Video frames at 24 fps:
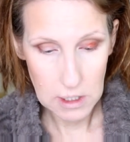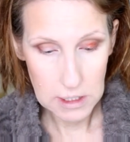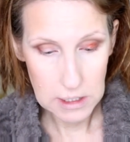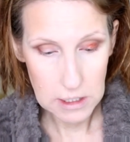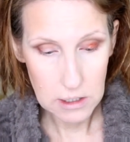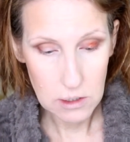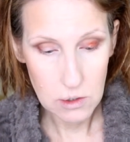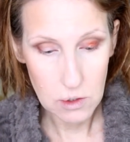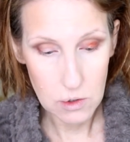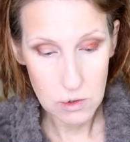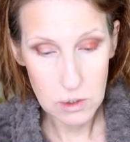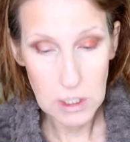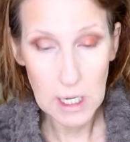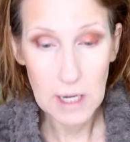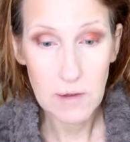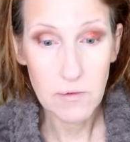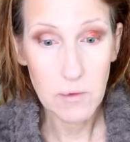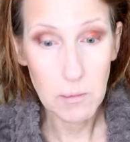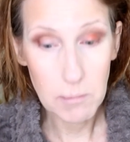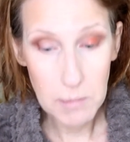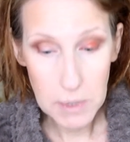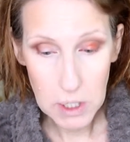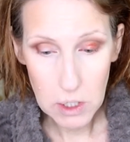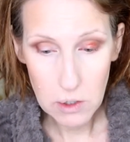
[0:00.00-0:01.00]
I need a close, I have
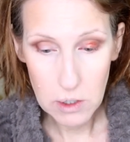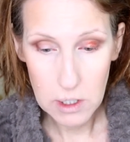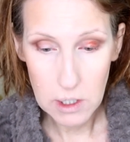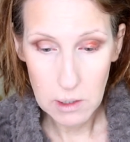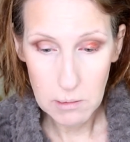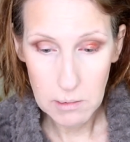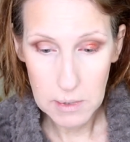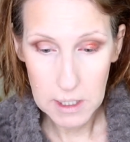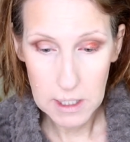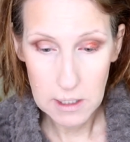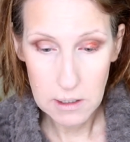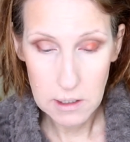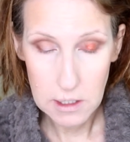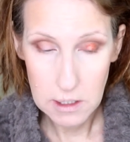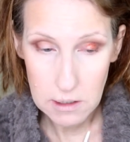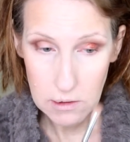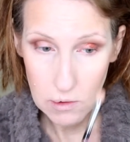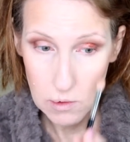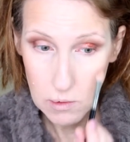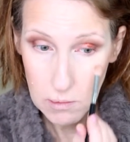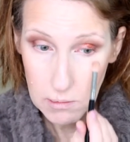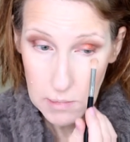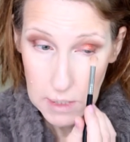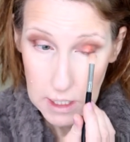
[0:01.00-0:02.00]
a mirror here, but I need,
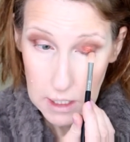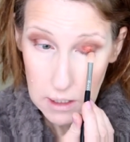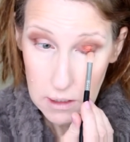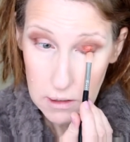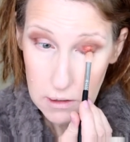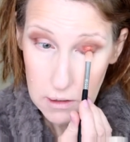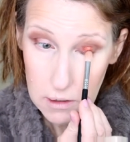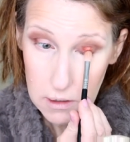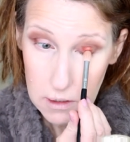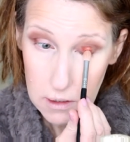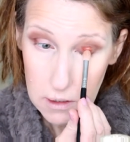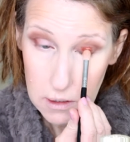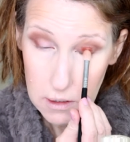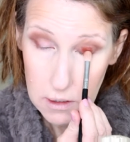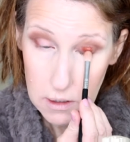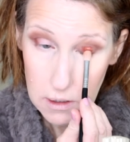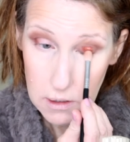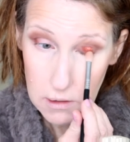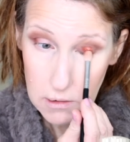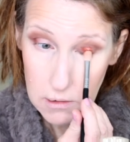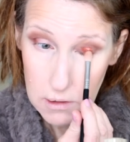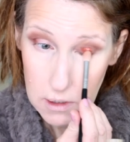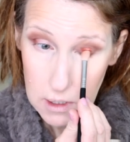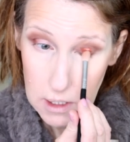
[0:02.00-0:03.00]
oh my, are
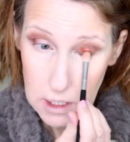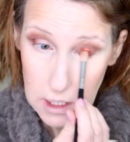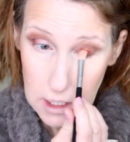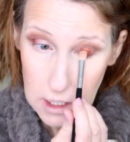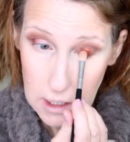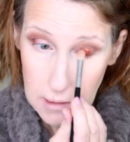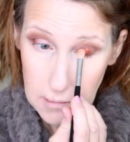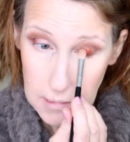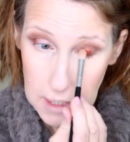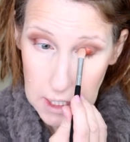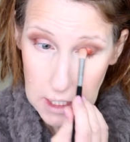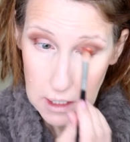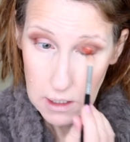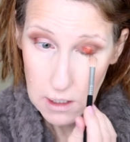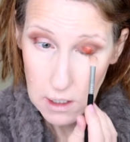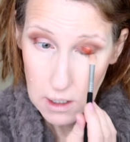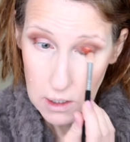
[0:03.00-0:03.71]
you kidding me?